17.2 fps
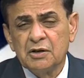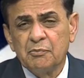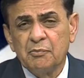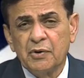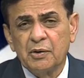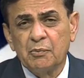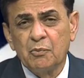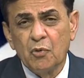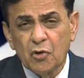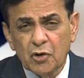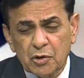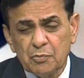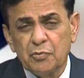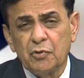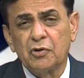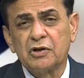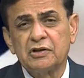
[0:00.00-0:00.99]
but more
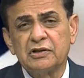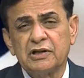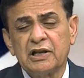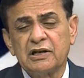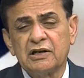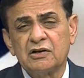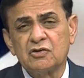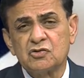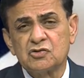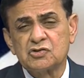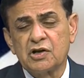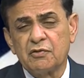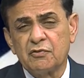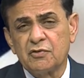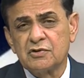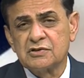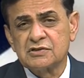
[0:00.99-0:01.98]
important than those
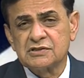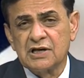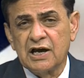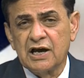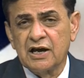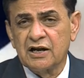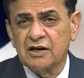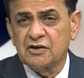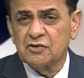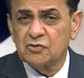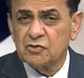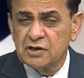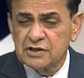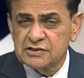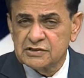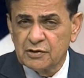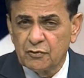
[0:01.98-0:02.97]
awards are
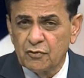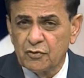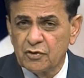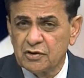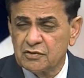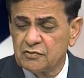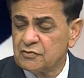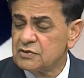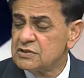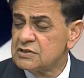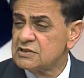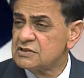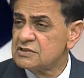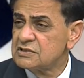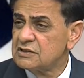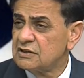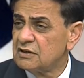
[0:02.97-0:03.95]
today's award, which
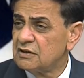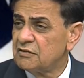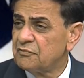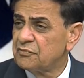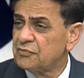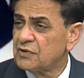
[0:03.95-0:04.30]
is uh,